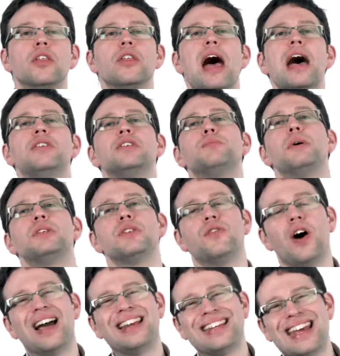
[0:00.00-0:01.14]
that
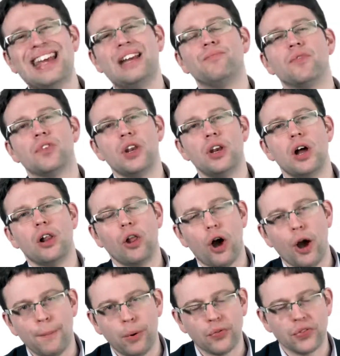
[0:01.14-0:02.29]
specified in the null
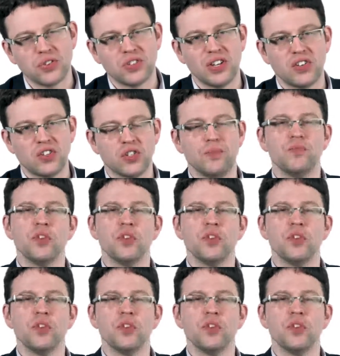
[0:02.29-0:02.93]
hypothesis.